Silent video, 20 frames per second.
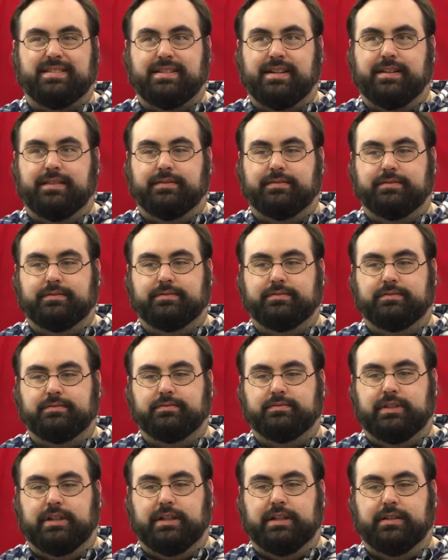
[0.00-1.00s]
not. He's not
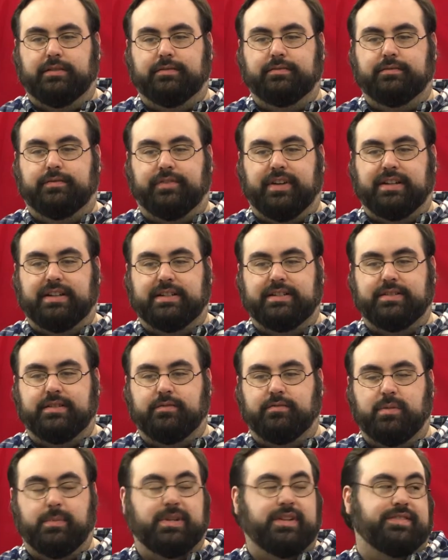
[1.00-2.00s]
uh, friendly
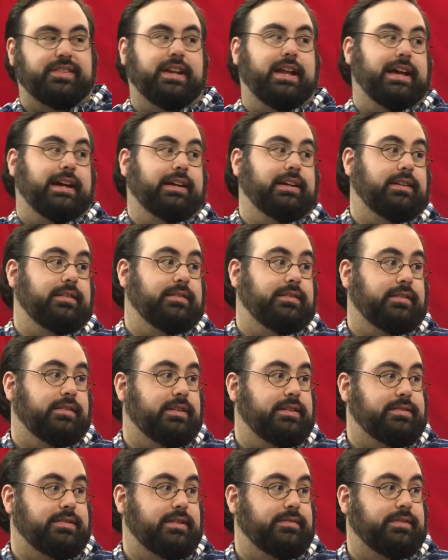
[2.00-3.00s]
to the women of the night
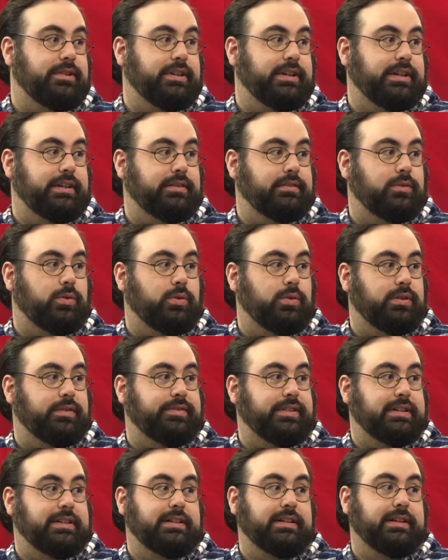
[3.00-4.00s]
either. He's no. not very
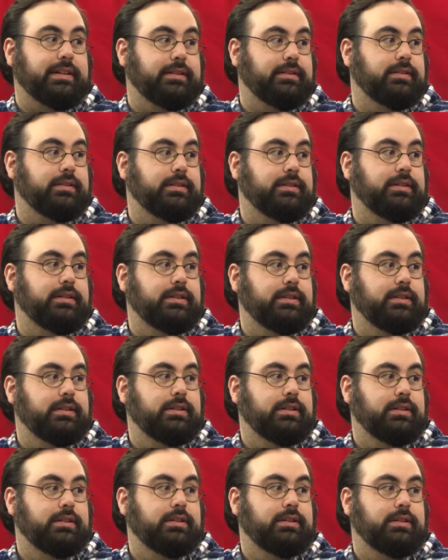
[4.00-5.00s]
horror friendly. No.
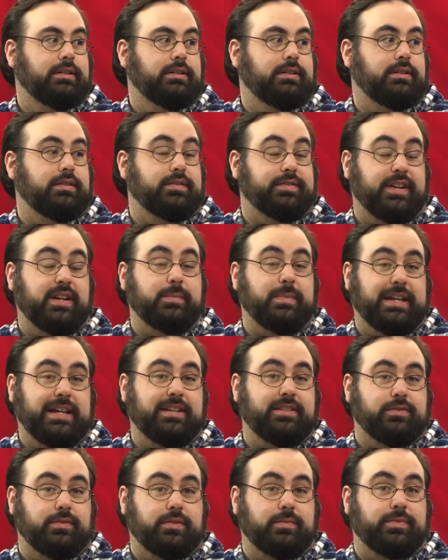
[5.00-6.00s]
He's very
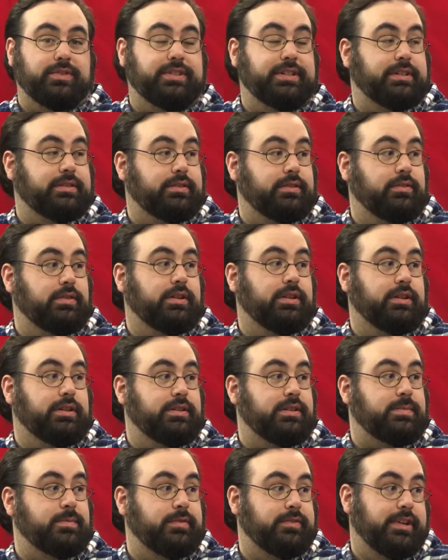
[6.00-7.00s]
mean to a particular
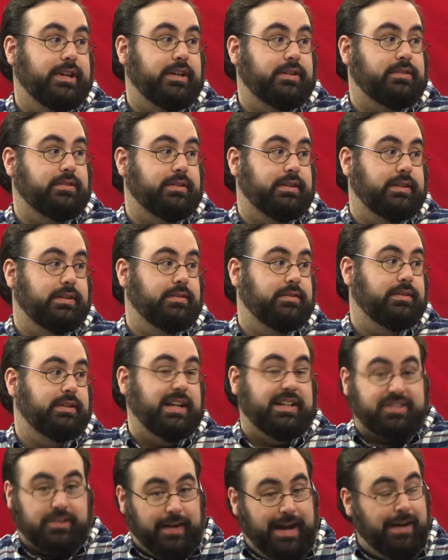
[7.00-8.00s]
hooker in this movie, actually.
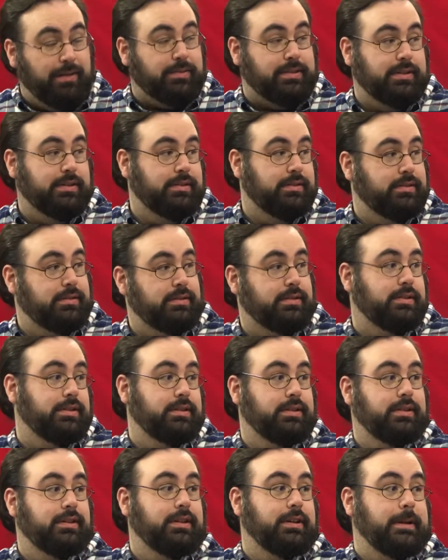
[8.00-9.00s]
Kicks her out.
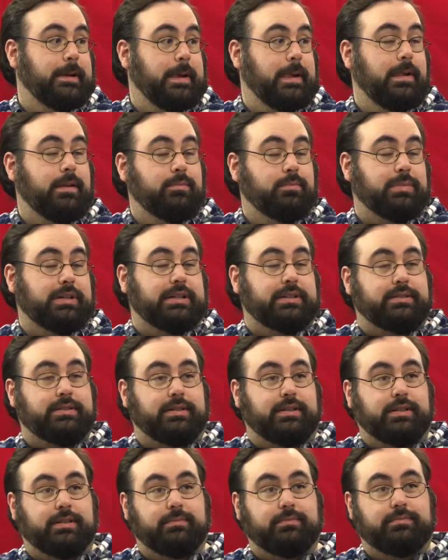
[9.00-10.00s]
Very much.
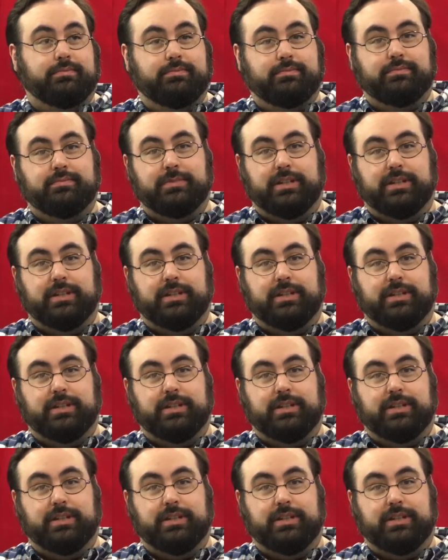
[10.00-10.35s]
But um,